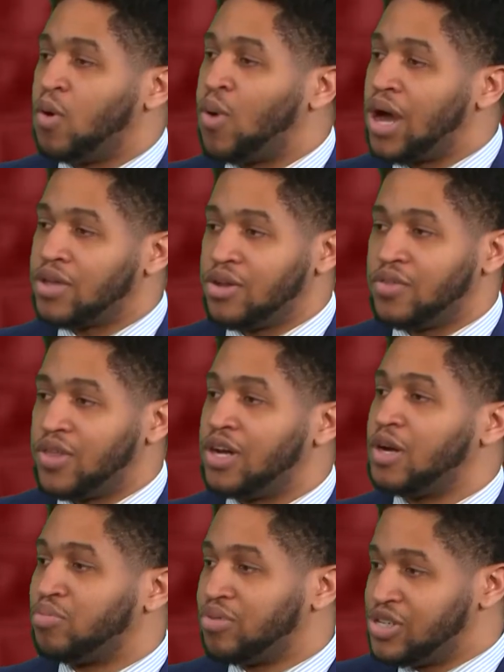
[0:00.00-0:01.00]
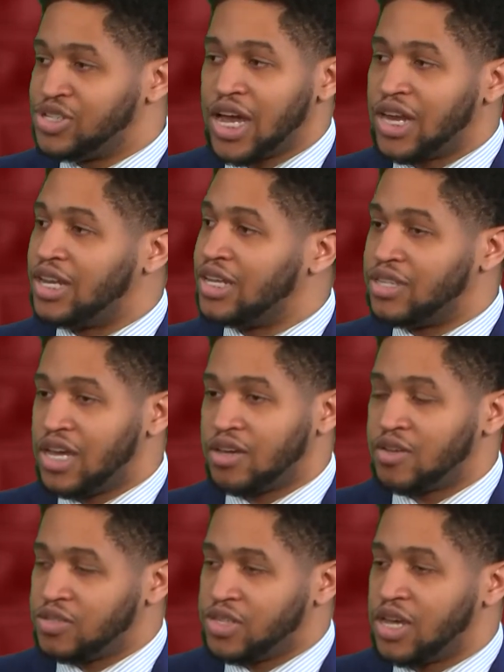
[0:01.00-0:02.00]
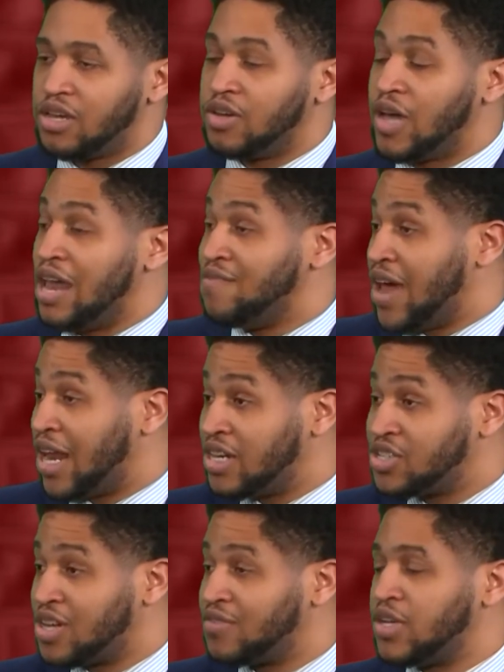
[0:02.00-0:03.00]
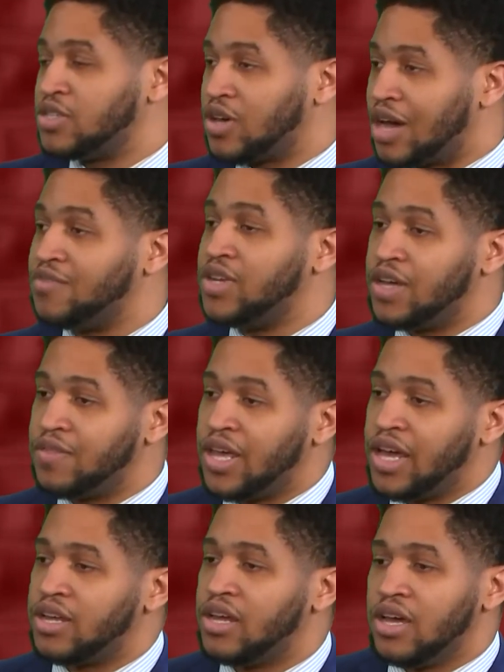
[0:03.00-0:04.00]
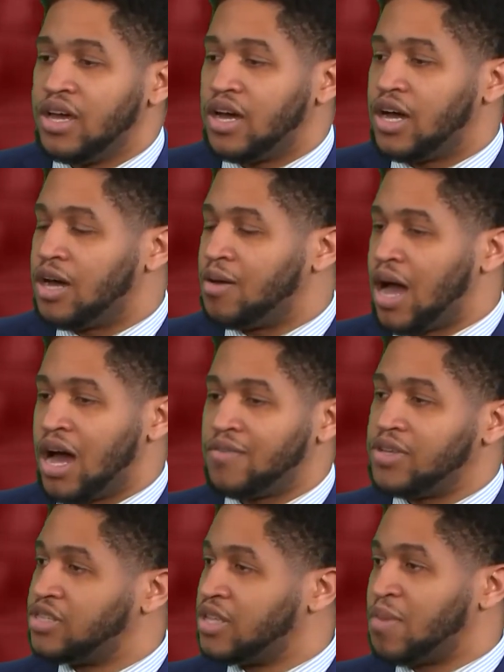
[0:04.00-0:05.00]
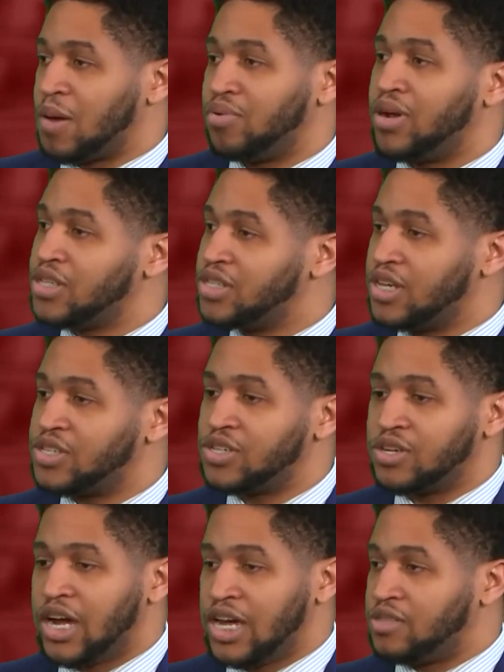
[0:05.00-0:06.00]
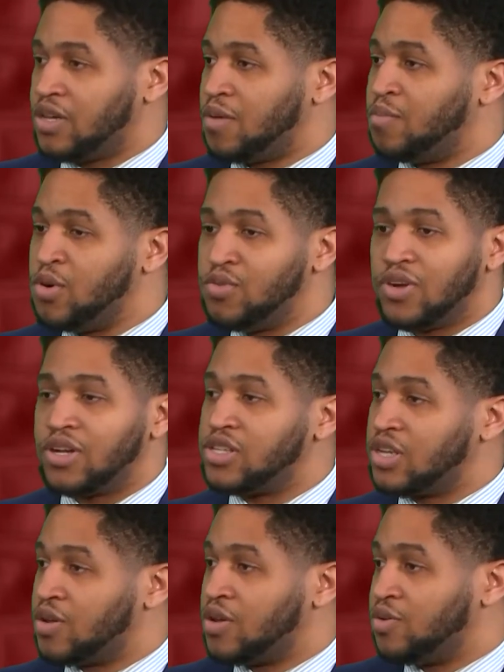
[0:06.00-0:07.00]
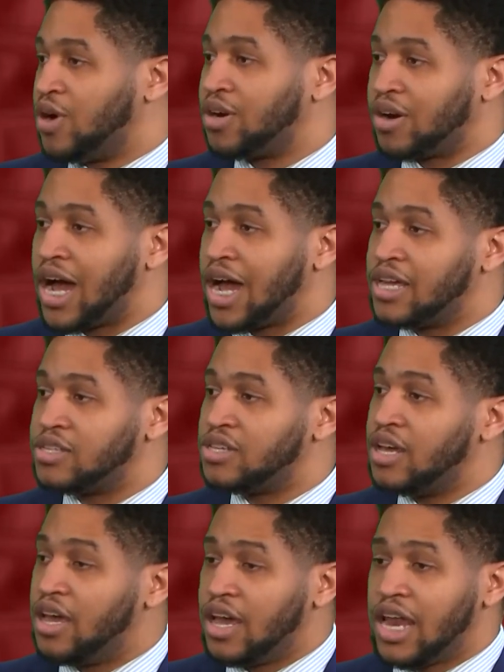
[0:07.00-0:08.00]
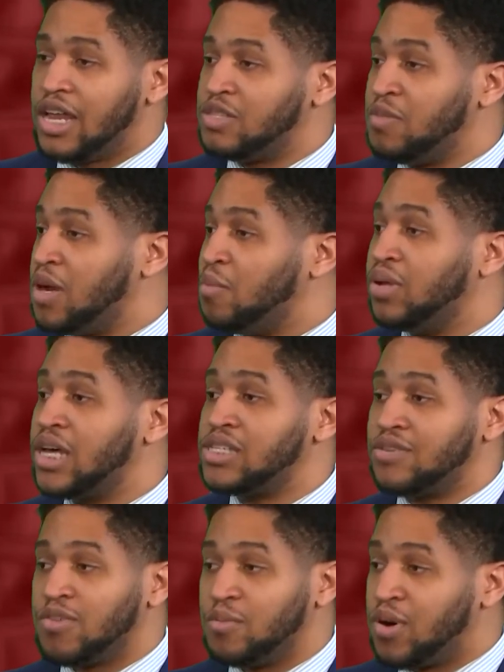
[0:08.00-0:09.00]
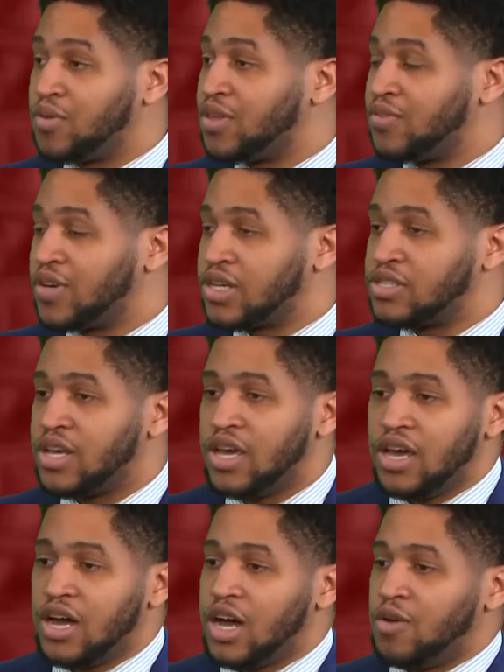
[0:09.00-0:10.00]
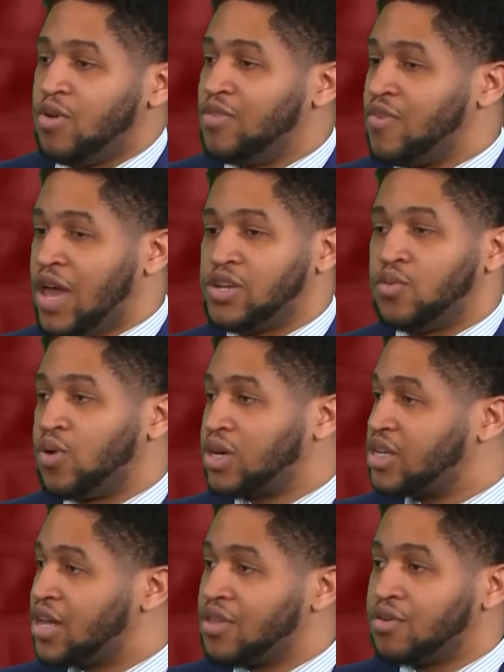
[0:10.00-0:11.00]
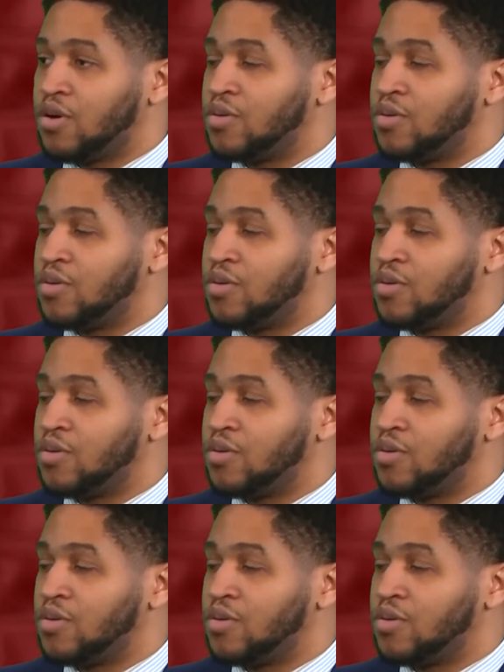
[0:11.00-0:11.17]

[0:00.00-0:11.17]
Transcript: while you're there, appreciate it and take advantage of it. And so I've done that. Obviously, my predecessor has moved on to greater heights, and it's been a blessing for both of us. Yeah. We've had to work together on